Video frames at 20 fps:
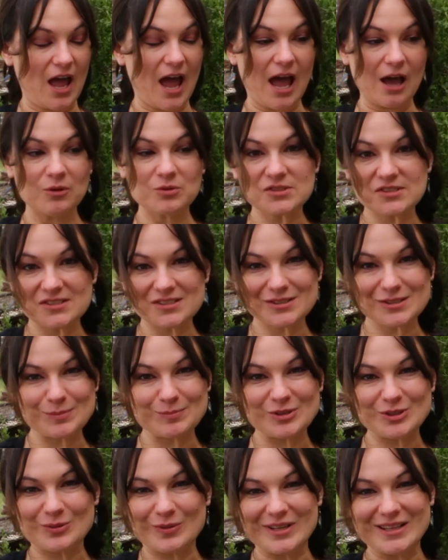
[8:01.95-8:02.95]
the house sits
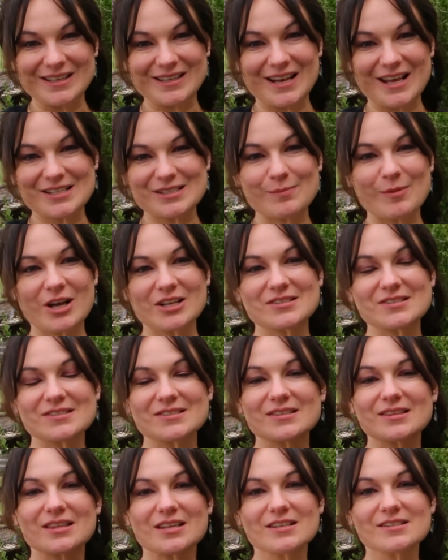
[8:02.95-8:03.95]
between the nest
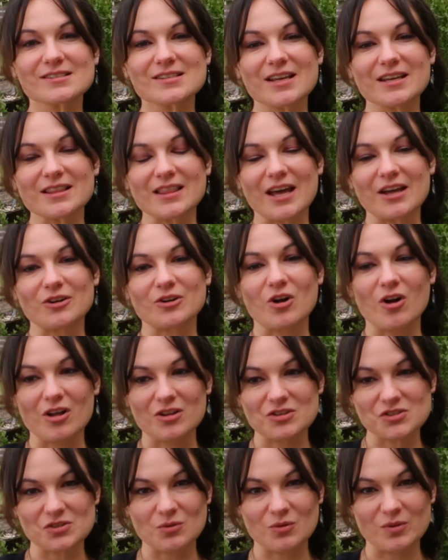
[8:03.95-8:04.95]
boxes, things like that are
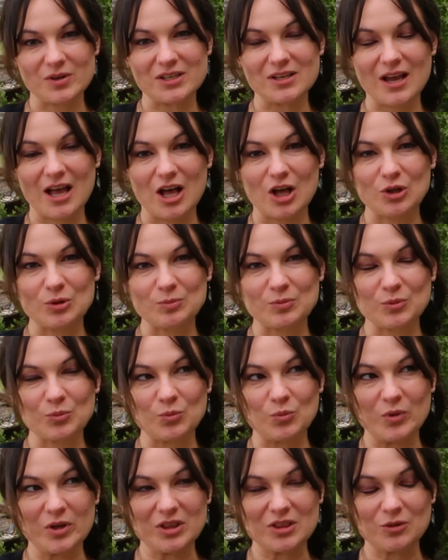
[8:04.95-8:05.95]
also going to help
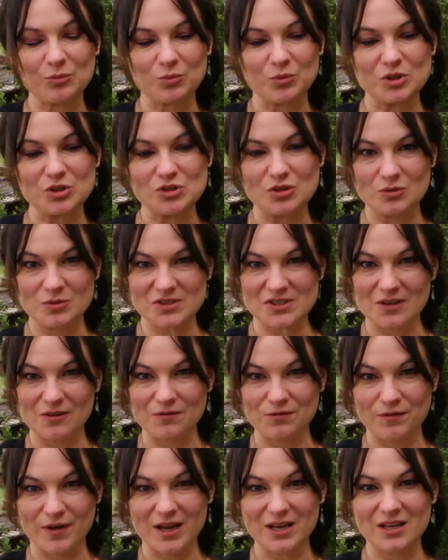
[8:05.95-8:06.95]
with reducing
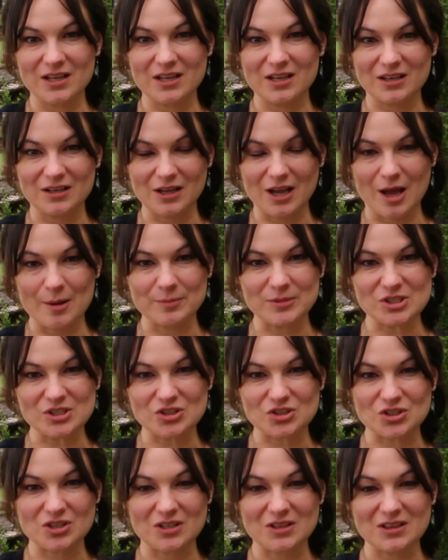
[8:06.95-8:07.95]
fighting and
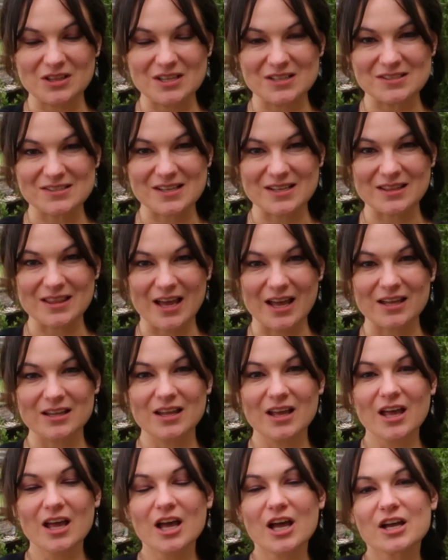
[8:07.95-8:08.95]
competition and things like that.
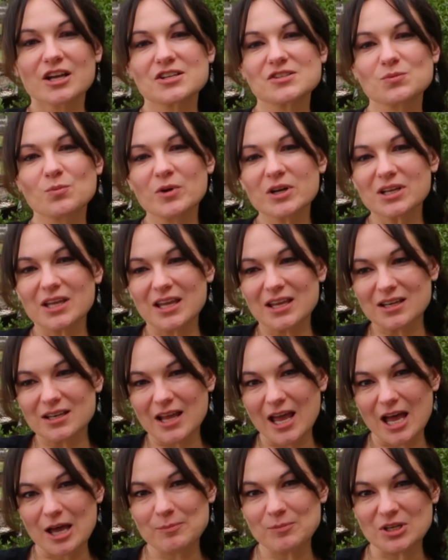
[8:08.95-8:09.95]
Because what can
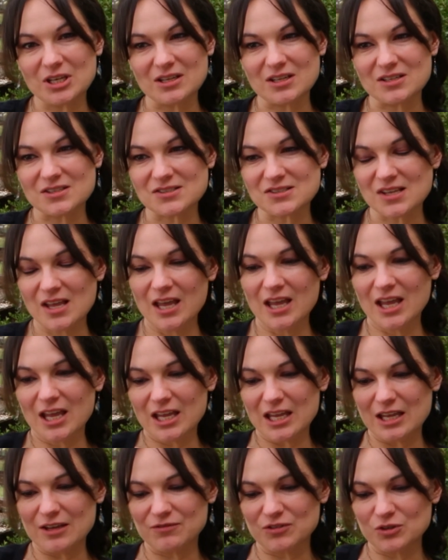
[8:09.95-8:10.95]
happen is
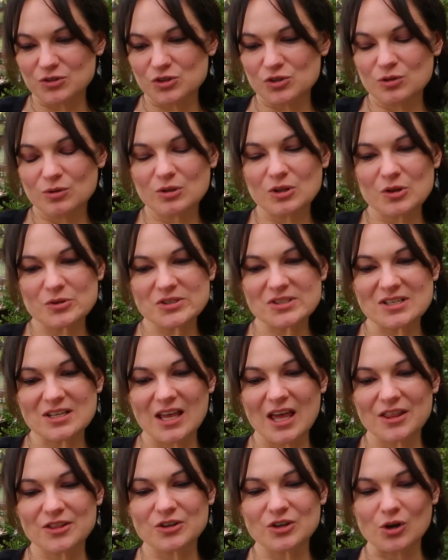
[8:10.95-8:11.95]
if they're too close
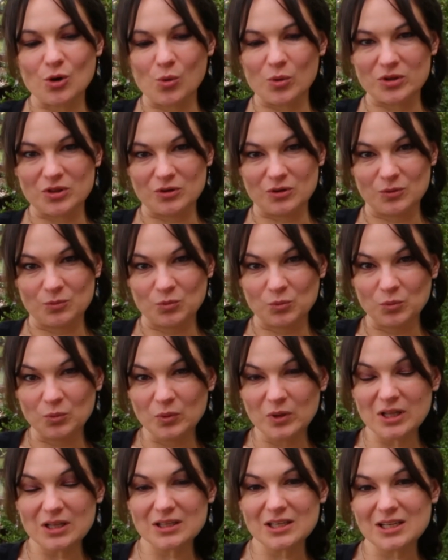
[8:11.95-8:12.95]
together or they're
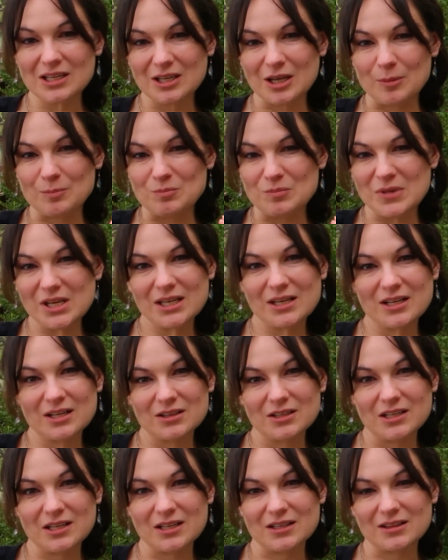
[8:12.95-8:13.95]
really
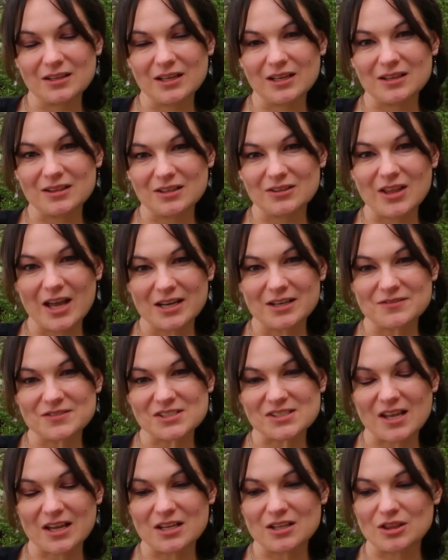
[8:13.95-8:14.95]
immediately in, in the line of
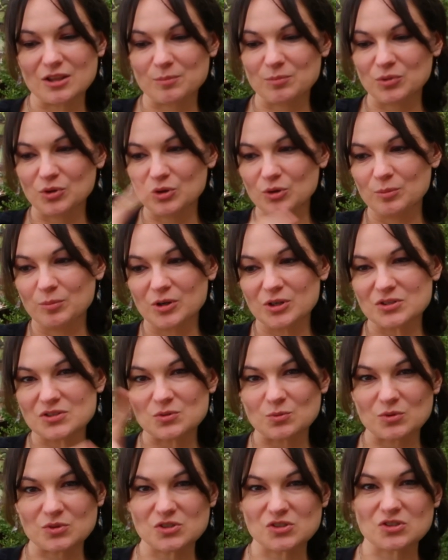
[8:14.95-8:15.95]
sight, the
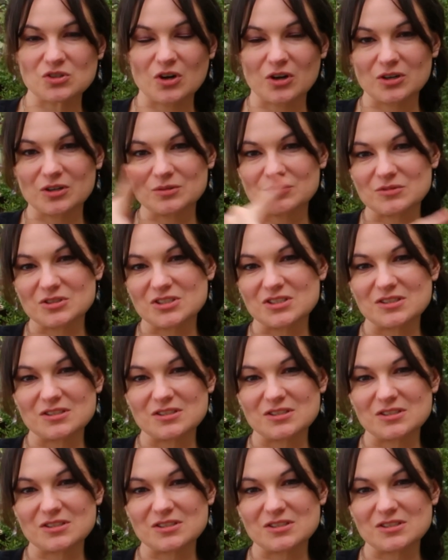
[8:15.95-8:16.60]
bluebirds will start